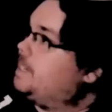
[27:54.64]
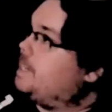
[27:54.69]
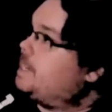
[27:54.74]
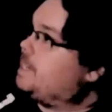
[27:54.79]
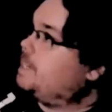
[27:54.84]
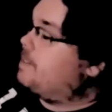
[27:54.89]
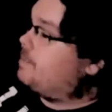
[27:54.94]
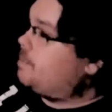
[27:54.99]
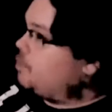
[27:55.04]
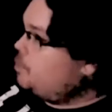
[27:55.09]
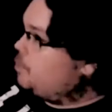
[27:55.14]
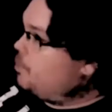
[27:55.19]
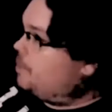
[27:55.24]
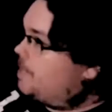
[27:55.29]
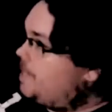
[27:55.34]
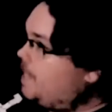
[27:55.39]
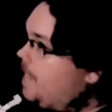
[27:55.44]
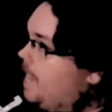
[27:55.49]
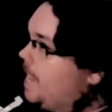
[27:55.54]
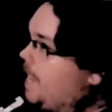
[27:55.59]
never knew her
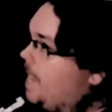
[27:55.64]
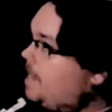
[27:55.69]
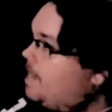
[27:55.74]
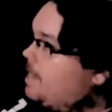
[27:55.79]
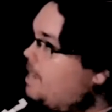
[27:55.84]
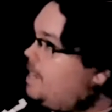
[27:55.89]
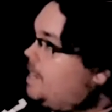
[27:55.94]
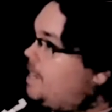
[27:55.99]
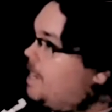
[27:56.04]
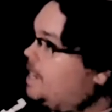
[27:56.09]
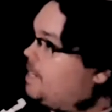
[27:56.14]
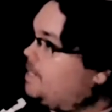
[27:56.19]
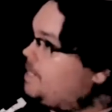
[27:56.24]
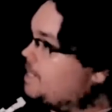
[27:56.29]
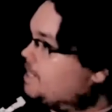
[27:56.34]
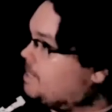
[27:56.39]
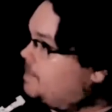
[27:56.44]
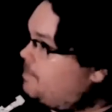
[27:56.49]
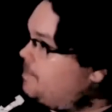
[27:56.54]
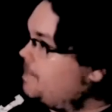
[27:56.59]
dad. She
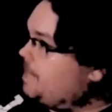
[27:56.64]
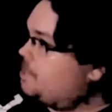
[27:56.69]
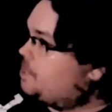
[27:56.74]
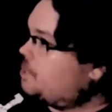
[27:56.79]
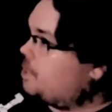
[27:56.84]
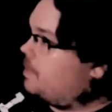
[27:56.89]
has a picture